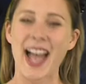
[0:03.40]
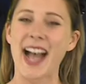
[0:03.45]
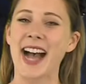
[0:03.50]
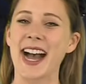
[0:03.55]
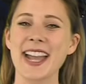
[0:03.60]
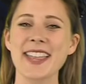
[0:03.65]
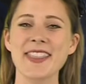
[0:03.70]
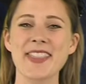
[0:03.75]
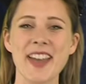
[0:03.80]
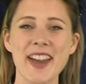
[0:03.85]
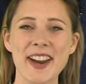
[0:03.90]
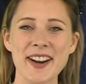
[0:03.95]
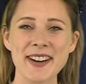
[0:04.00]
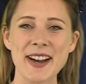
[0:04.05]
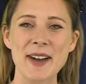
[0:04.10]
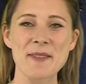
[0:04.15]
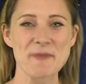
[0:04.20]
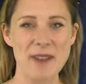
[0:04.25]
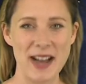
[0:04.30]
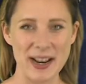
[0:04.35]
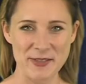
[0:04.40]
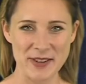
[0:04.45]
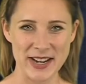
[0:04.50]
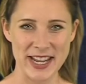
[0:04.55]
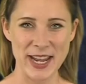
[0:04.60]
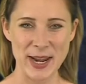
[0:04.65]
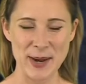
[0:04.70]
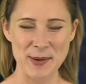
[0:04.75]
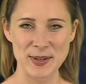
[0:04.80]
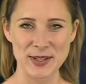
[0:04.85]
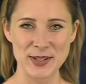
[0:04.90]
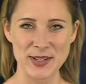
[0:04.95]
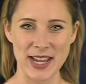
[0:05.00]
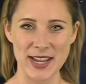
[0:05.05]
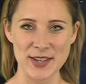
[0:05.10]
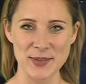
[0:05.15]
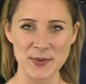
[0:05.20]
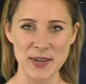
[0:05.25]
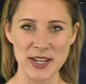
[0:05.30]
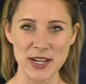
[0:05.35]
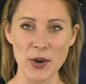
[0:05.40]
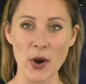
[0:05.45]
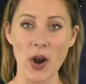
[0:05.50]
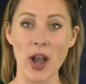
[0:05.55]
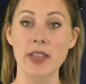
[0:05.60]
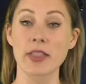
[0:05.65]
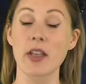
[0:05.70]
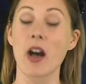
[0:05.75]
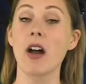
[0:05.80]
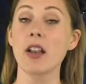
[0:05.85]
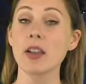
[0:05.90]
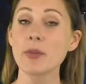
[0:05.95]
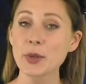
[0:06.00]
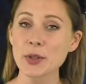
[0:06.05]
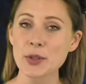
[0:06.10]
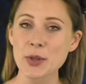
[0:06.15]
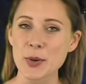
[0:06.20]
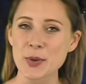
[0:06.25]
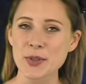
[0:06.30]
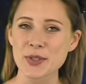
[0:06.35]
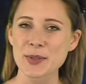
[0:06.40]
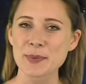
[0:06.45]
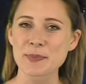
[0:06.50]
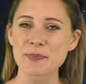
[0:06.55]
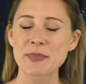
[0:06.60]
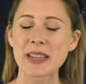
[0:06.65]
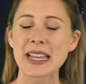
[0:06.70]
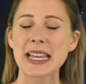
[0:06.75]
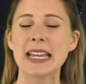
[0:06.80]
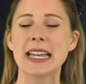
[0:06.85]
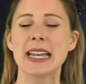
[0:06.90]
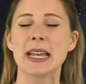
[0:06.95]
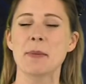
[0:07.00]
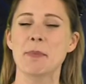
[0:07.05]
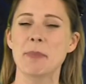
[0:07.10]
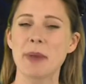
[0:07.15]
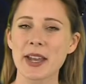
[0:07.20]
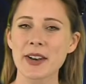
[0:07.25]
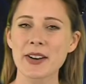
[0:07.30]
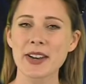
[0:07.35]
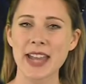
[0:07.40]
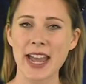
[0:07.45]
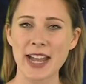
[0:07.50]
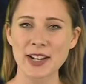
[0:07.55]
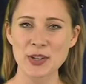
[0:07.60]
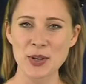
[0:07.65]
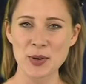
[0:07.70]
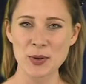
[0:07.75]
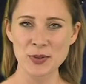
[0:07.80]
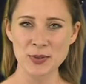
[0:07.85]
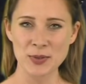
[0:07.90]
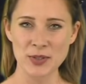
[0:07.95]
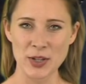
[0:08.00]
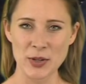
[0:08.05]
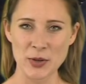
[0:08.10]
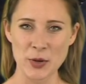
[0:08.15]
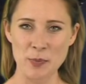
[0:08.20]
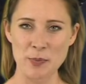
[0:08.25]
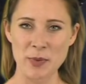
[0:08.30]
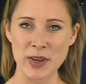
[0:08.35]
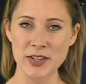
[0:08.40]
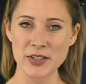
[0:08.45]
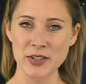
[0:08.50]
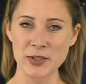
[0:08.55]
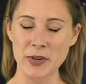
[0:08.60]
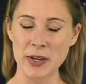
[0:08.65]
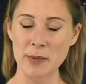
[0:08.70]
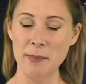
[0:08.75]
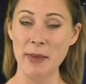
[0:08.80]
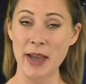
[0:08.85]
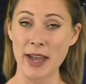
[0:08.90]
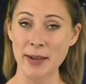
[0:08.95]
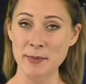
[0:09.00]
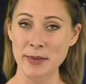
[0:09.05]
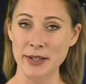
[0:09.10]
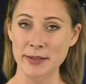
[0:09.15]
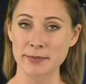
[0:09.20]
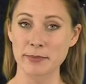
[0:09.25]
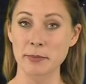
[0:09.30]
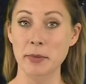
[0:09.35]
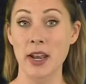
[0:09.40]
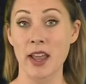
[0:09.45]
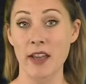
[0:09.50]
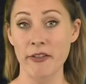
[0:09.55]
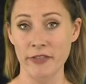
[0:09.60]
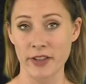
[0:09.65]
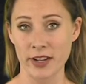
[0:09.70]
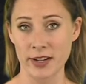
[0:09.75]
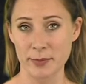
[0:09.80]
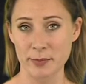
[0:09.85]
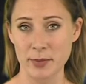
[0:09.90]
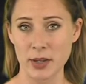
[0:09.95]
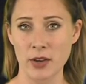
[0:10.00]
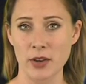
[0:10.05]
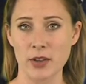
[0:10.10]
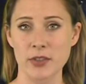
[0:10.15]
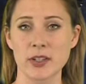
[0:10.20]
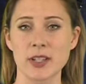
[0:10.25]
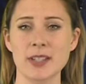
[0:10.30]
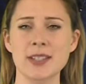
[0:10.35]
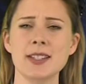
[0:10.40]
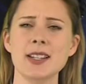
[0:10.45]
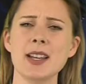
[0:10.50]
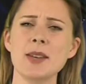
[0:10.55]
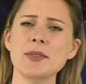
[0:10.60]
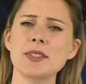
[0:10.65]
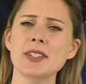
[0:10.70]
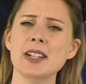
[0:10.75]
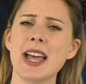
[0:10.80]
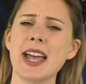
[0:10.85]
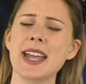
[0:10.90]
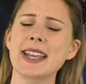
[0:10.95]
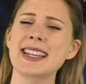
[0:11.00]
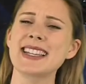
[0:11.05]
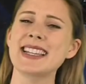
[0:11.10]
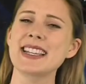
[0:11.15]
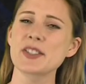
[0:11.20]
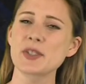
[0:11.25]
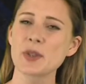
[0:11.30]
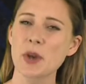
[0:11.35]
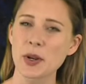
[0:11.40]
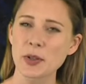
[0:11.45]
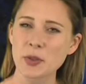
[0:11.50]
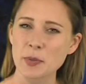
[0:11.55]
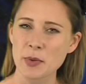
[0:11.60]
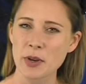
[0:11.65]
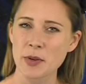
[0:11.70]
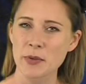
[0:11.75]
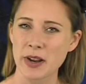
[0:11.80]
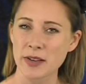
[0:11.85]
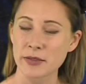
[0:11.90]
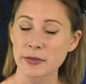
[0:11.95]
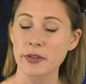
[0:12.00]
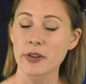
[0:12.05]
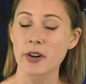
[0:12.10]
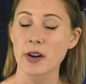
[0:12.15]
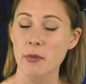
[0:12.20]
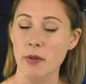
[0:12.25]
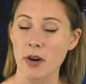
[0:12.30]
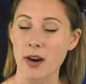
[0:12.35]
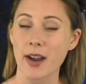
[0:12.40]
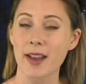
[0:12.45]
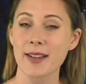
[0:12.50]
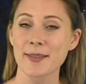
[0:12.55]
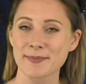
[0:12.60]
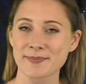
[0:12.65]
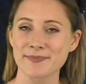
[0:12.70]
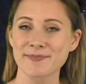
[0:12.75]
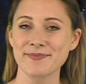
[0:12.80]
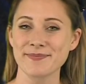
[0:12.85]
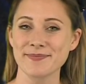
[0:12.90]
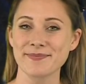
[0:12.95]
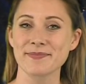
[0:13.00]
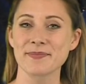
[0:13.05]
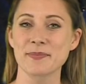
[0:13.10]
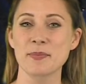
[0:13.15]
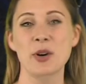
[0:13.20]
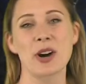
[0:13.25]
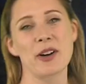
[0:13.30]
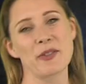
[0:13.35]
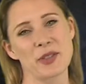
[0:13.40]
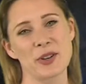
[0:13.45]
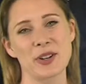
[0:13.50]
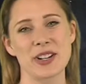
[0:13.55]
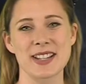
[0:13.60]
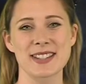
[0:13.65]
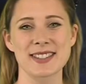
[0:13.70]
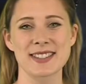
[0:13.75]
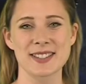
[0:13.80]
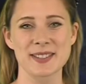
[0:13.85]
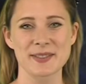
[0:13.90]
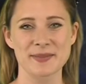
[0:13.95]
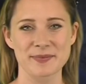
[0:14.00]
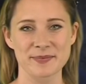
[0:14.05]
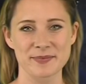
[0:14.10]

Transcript: Hi there, I'm Valerie here with today's video and Hollywood news. Better get used to the new big screen Batman, Ben Affleck, because it sounds like he's going to be around for a while. Hmm, more after this.